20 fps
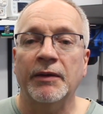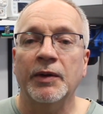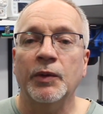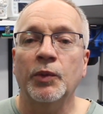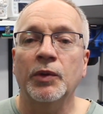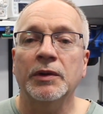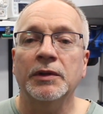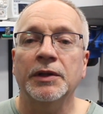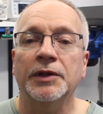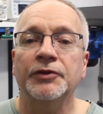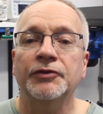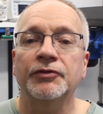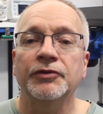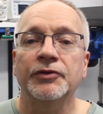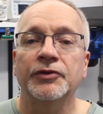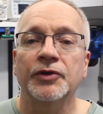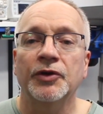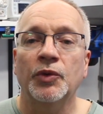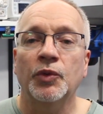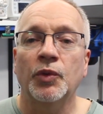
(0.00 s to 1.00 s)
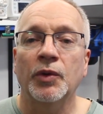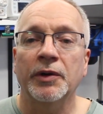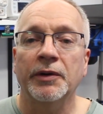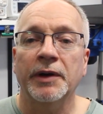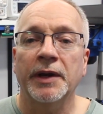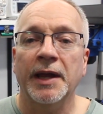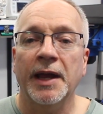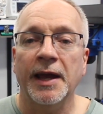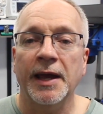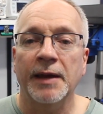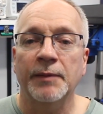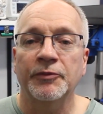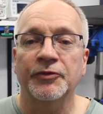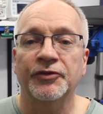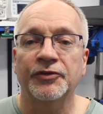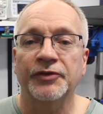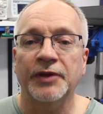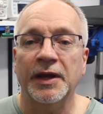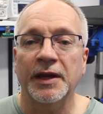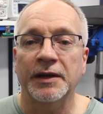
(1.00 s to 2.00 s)
I will let you know where I am
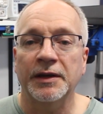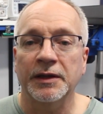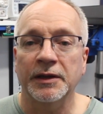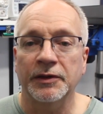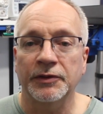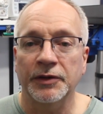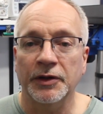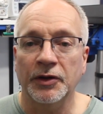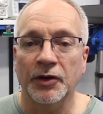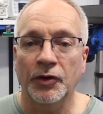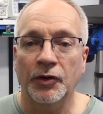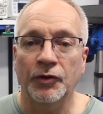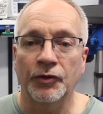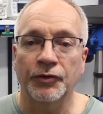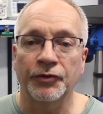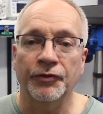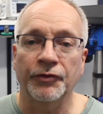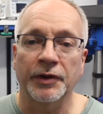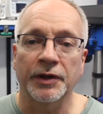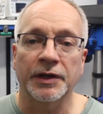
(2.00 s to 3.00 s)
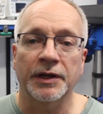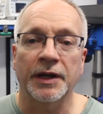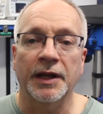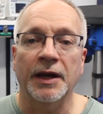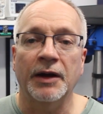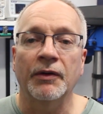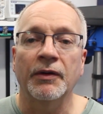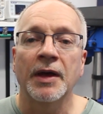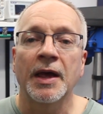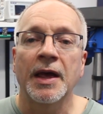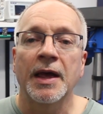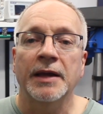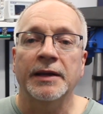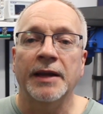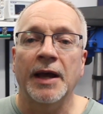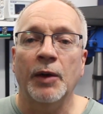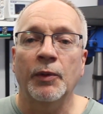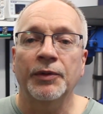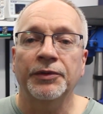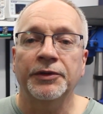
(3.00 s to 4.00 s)
standing in the code right now.
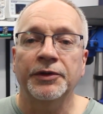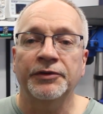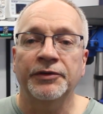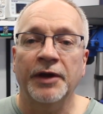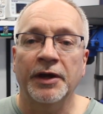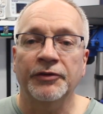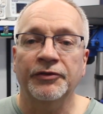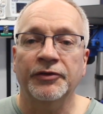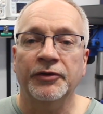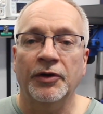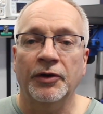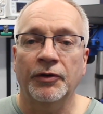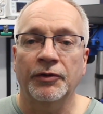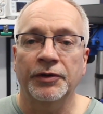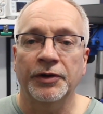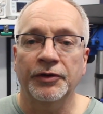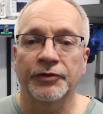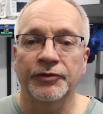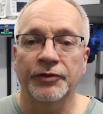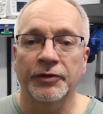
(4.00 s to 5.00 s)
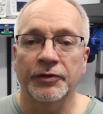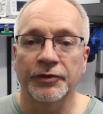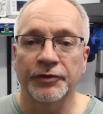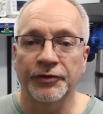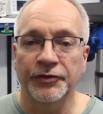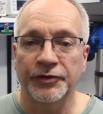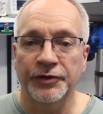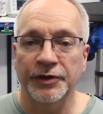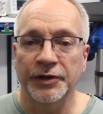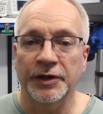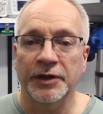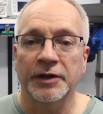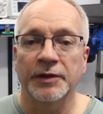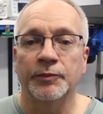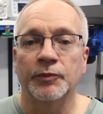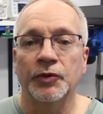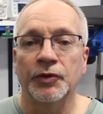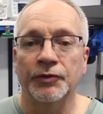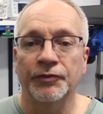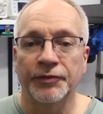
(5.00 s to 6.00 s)
Now with the test code, as you can see, I
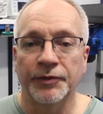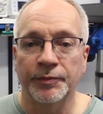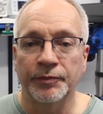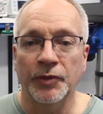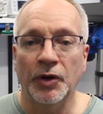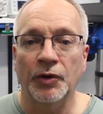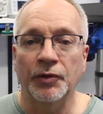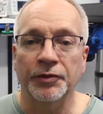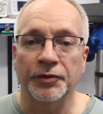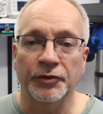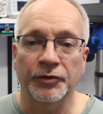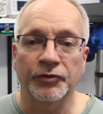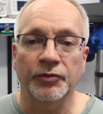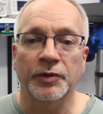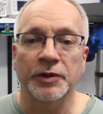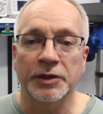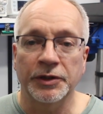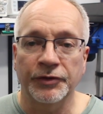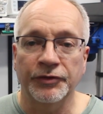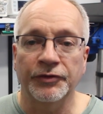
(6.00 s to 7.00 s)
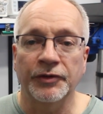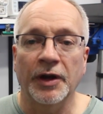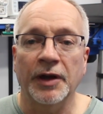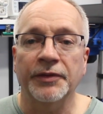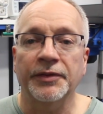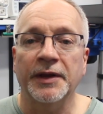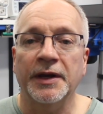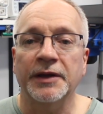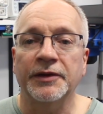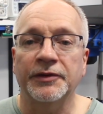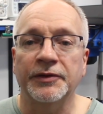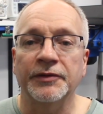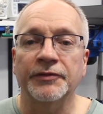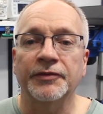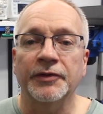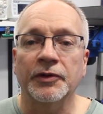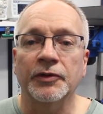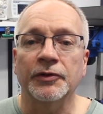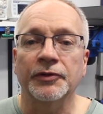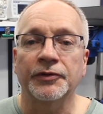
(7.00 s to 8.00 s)
can move the motors, which is not that
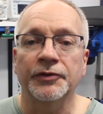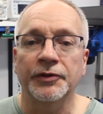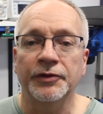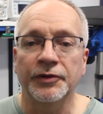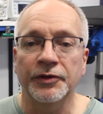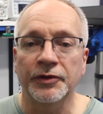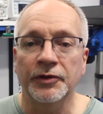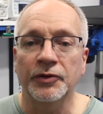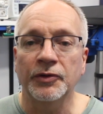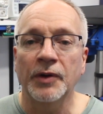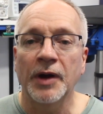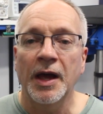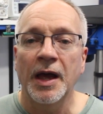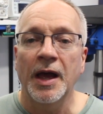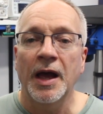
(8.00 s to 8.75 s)
difficult to do.